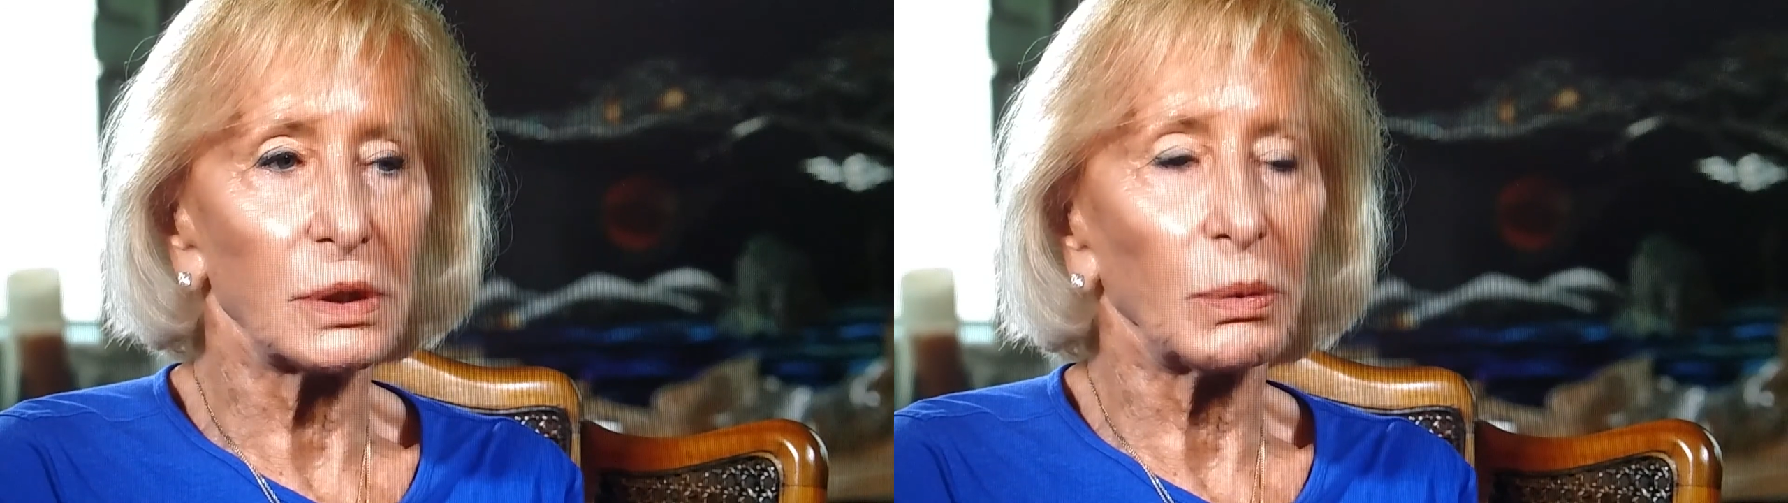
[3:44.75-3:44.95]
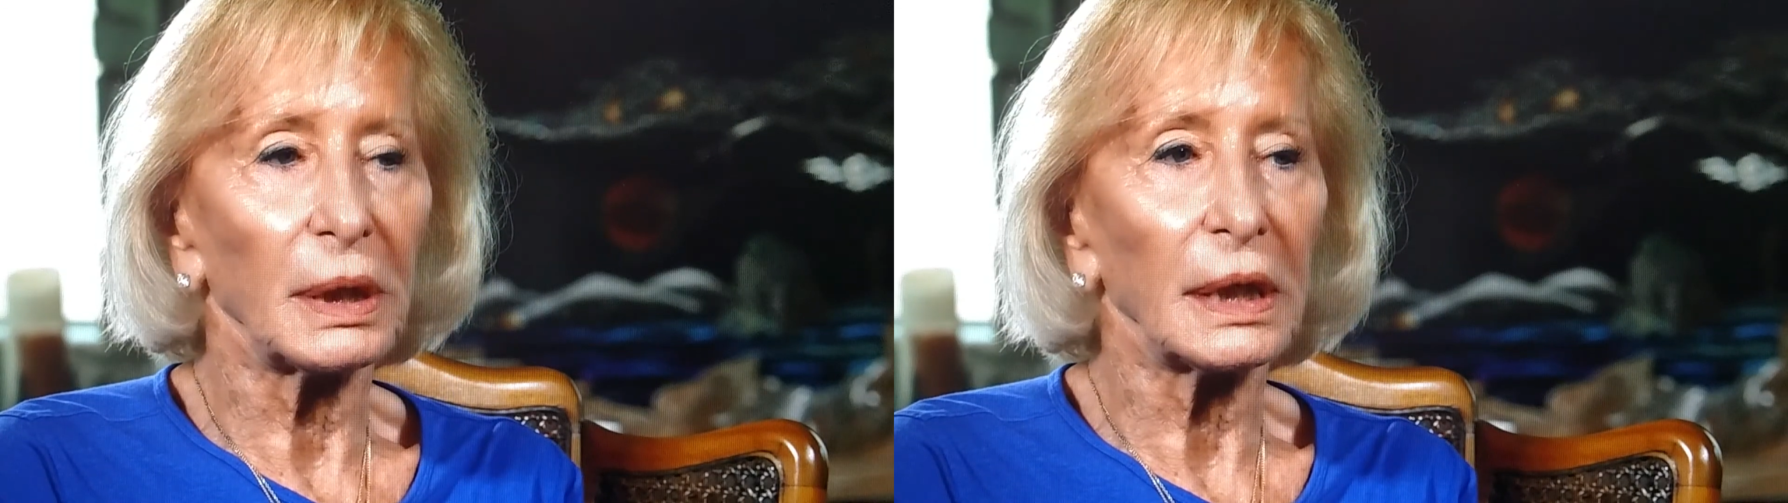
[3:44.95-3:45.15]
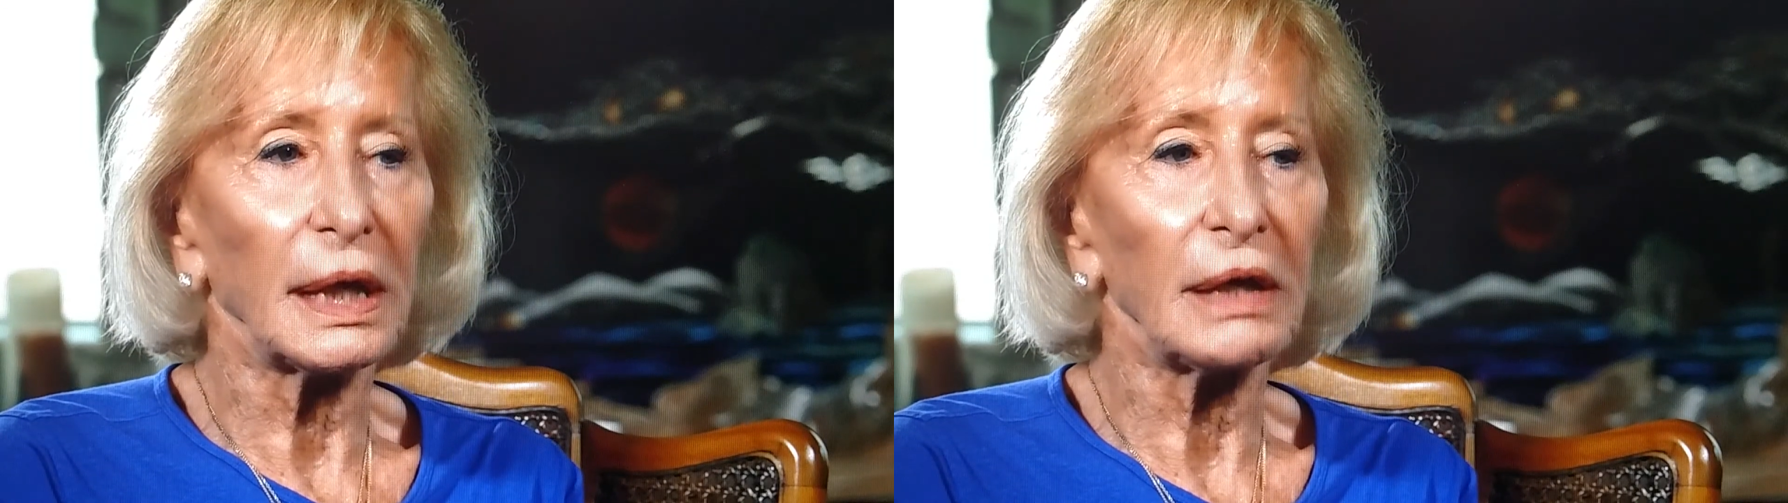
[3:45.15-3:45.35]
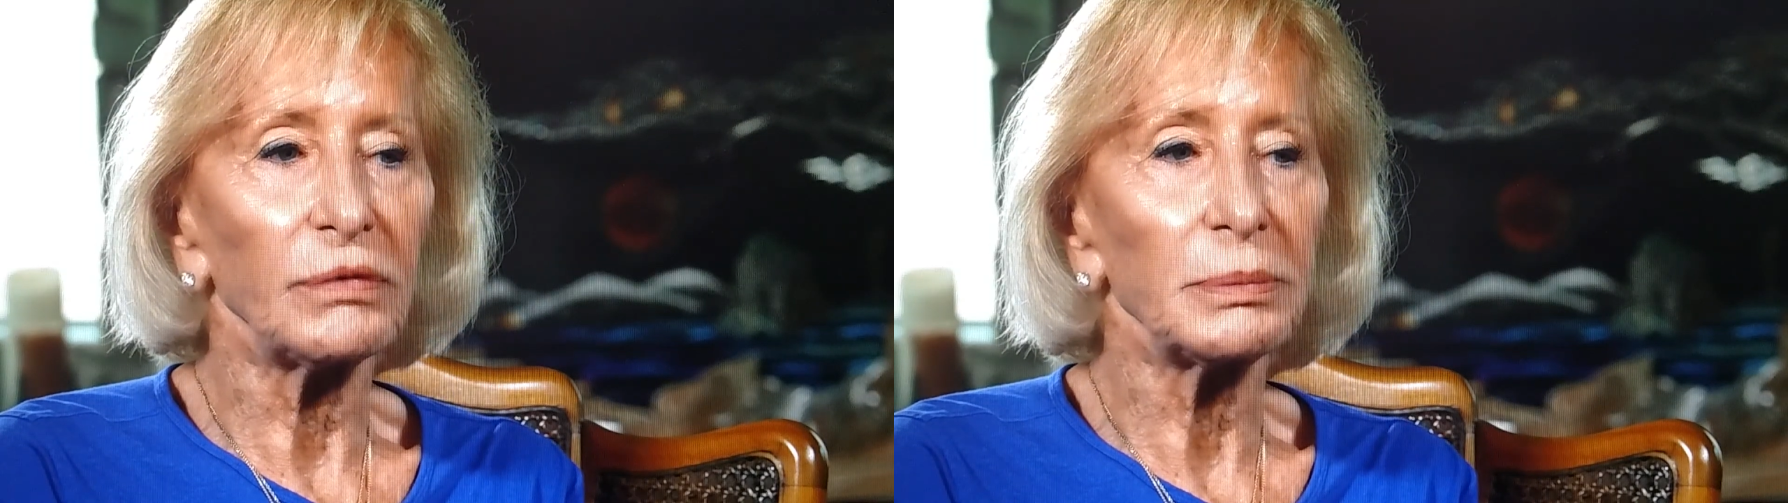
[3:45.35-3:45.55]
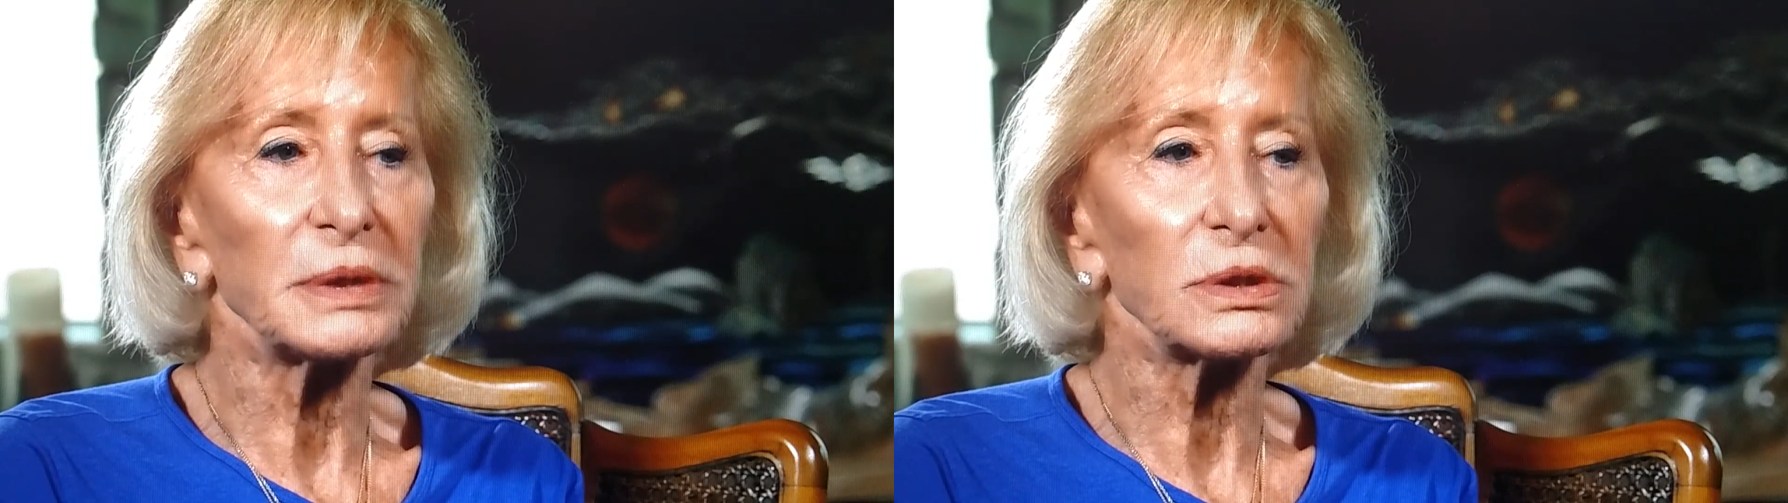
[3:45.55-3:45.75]
So when I gave
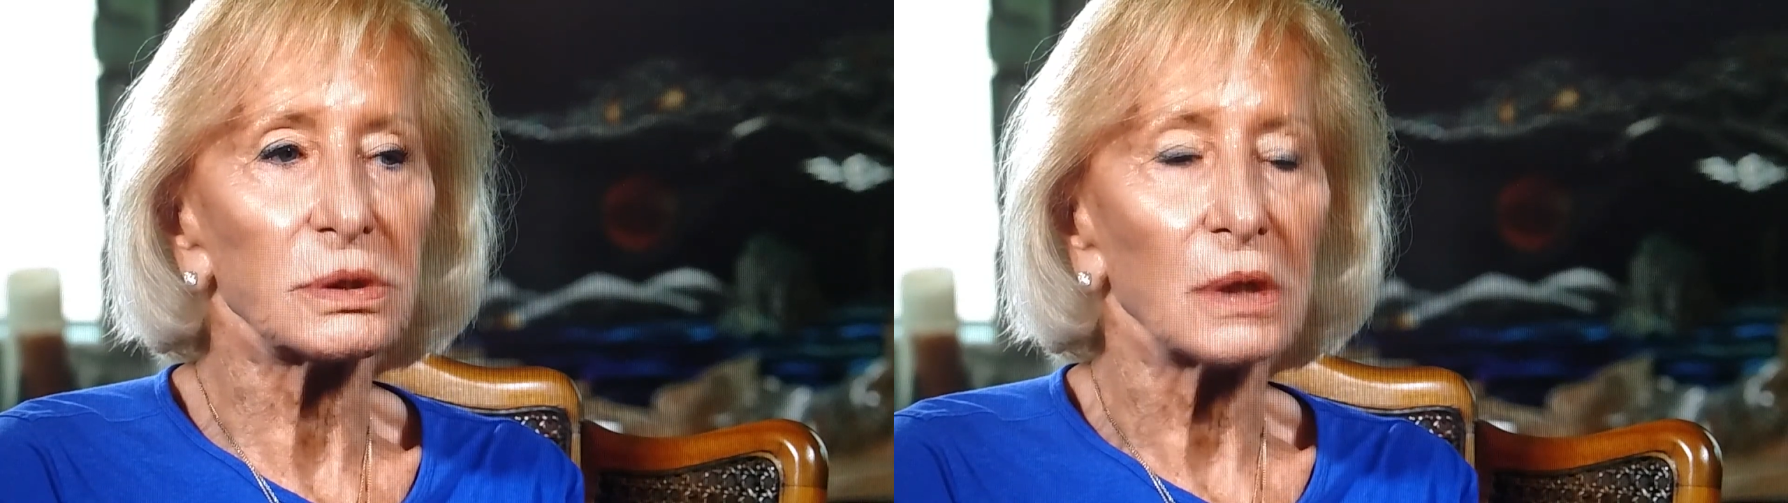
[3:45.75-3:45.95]
him this,